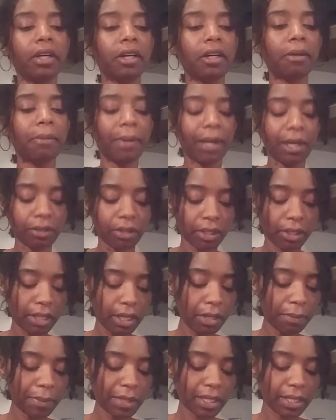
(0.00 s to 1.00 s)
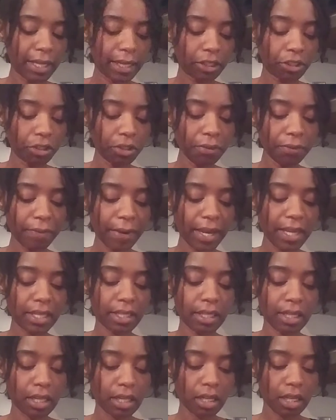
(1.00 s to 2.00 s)
about the demons that you're
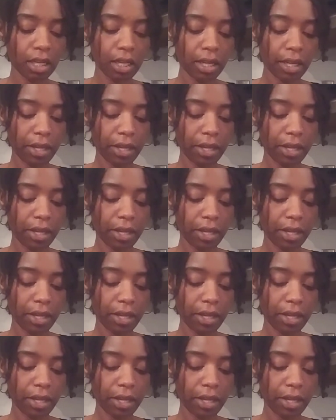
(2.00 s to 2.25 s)
facing